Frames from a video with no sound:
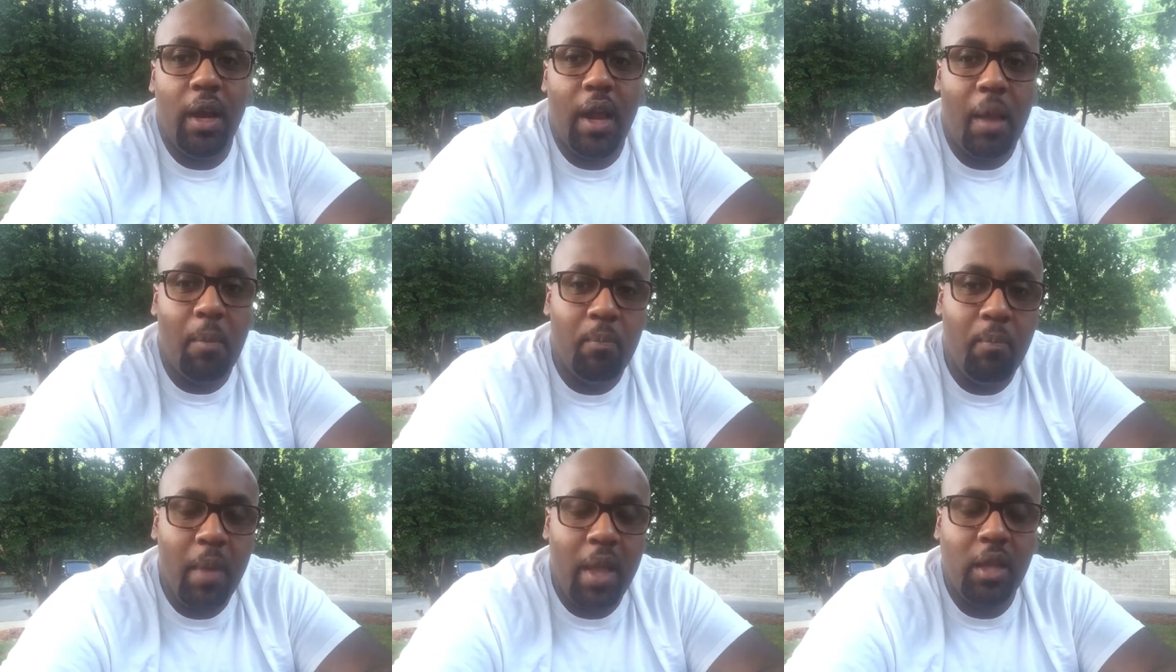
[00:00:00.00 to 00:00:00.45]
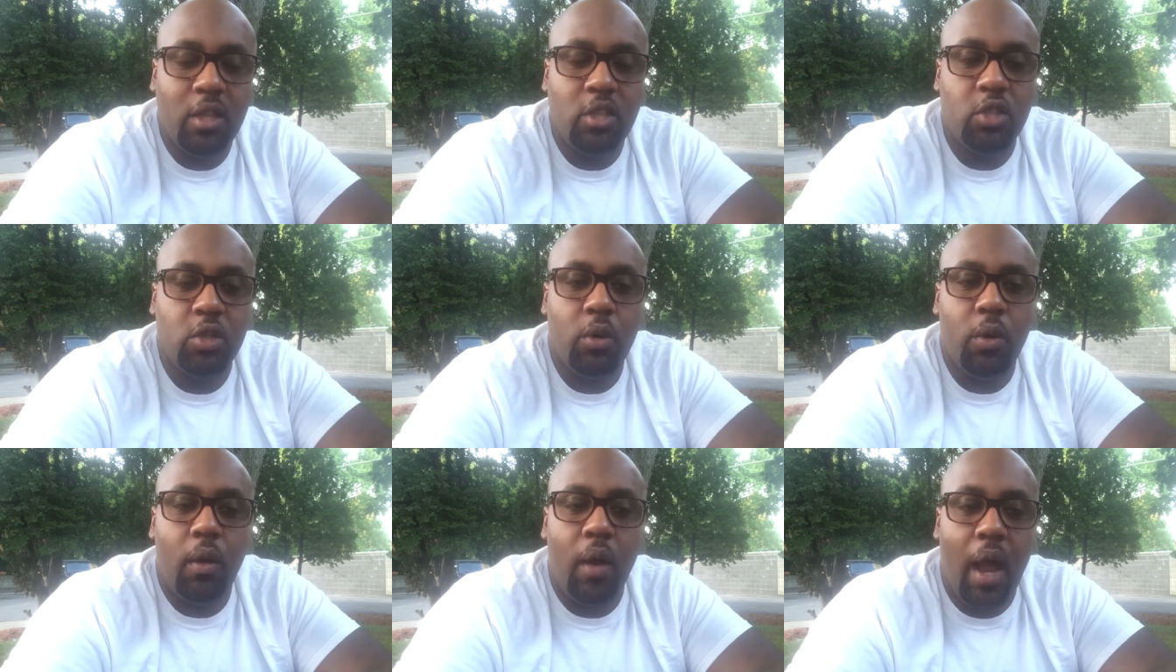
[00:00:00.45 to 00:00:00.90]
And I make
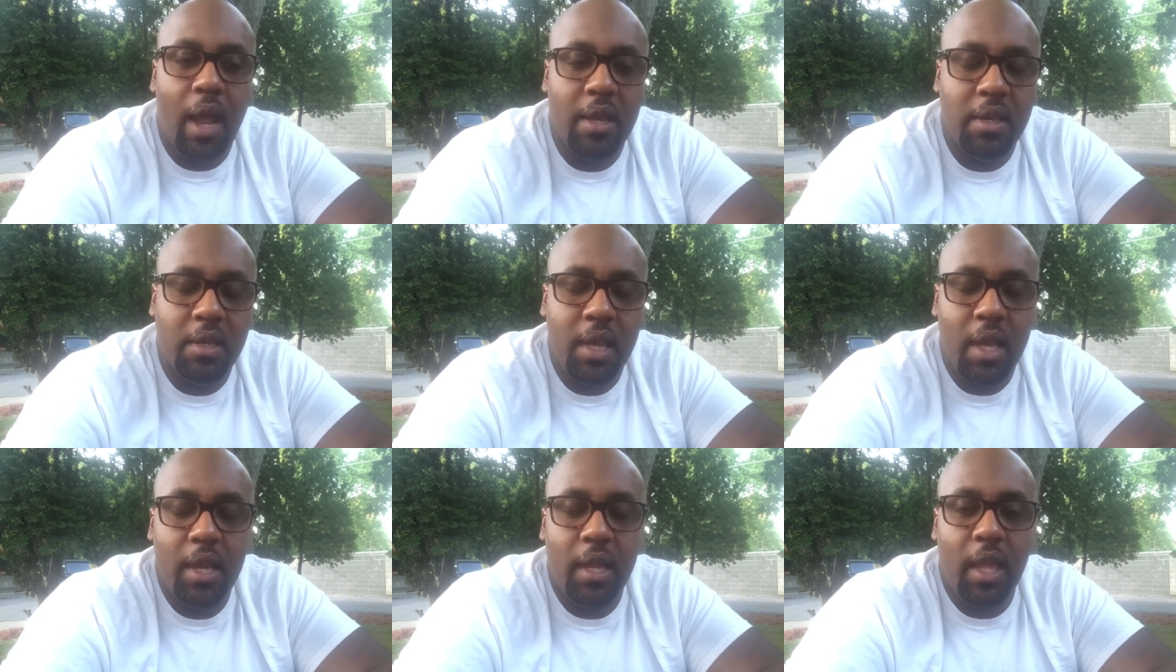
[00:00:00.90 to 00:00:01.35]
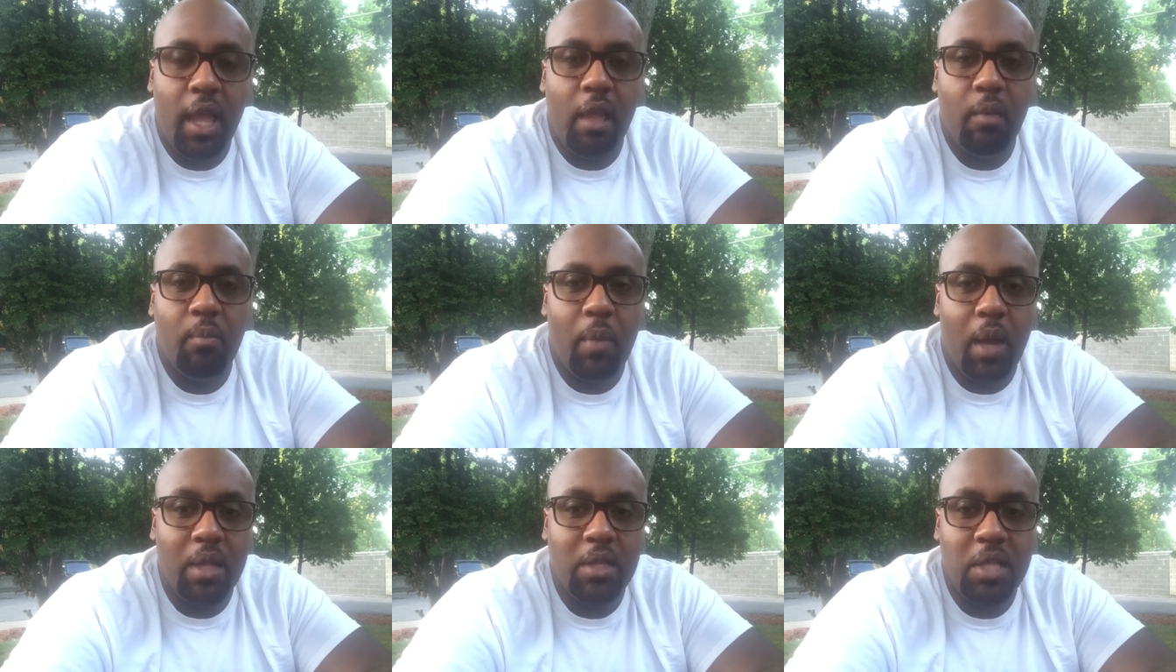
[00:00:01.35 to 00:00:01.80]
sure I
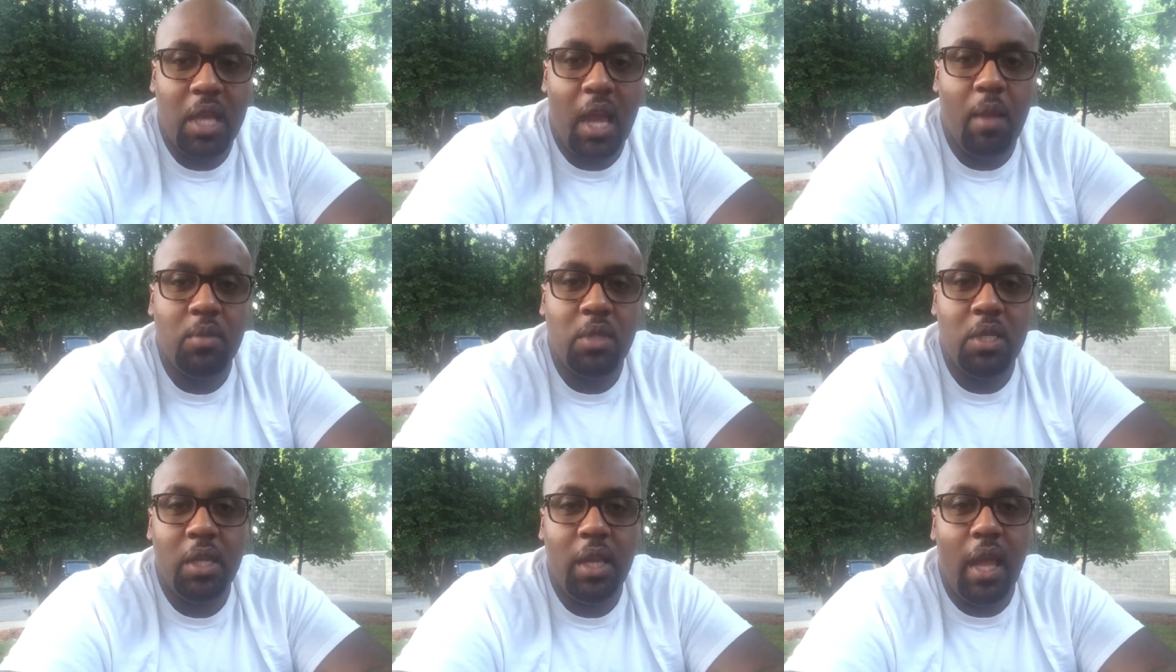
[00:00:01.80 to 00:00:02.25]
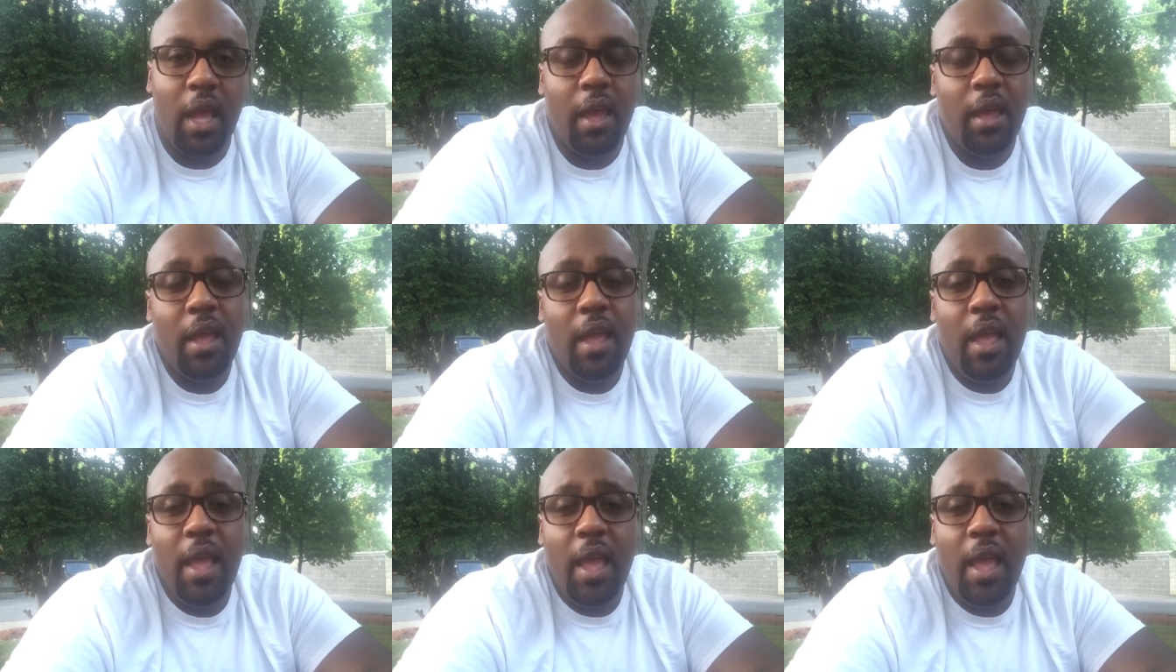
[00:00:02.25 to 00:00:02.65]
dedicate my time to that.